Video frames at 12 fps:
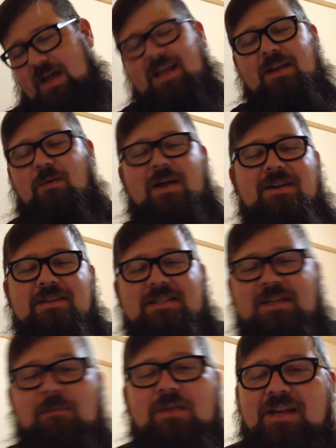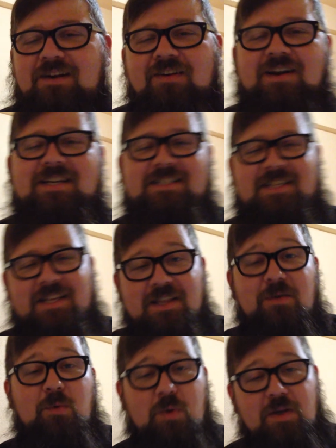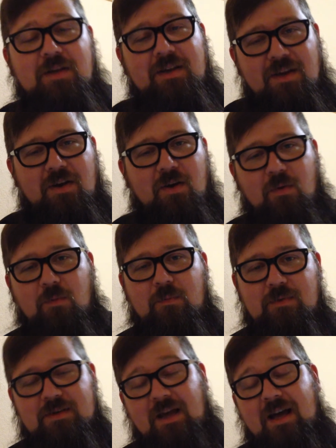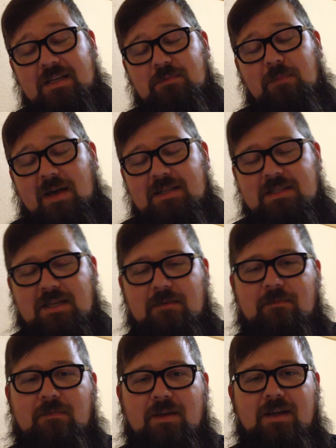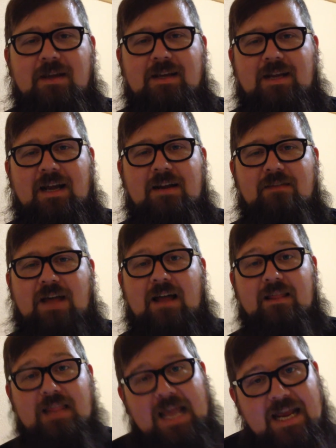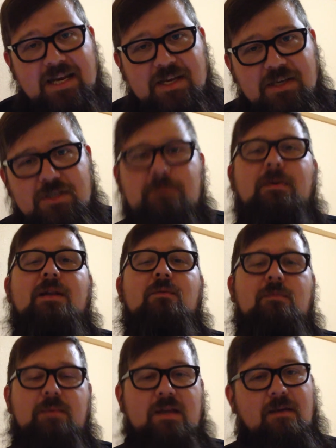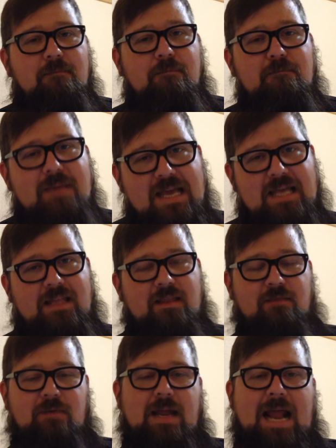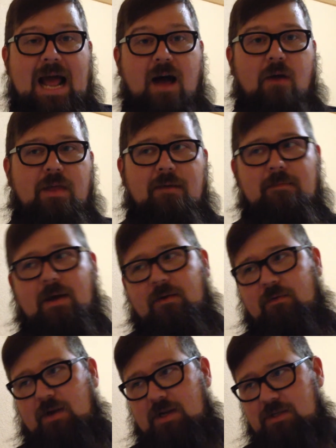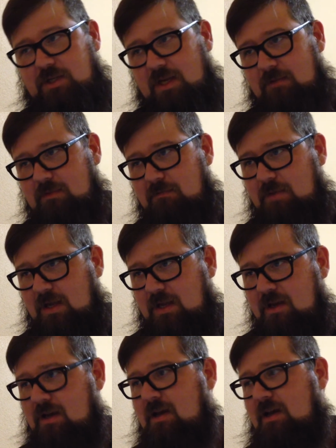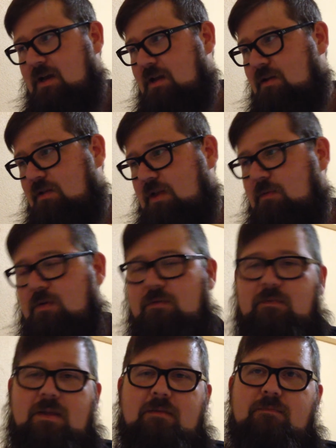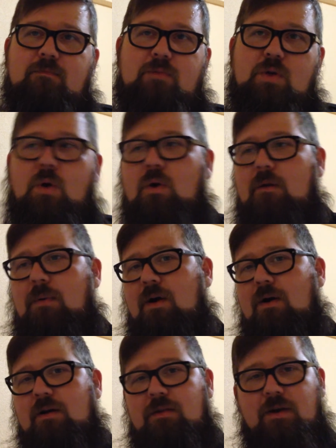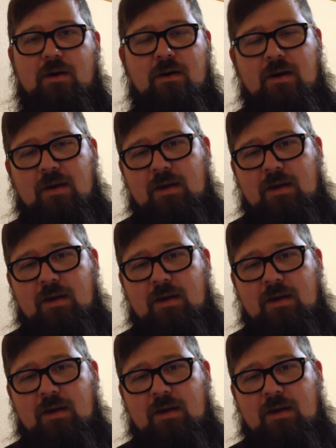anyway, just something crazy that would, to us might seem kind of outlandish, but it would be a myth about how that mountain range came to be. They tore apart their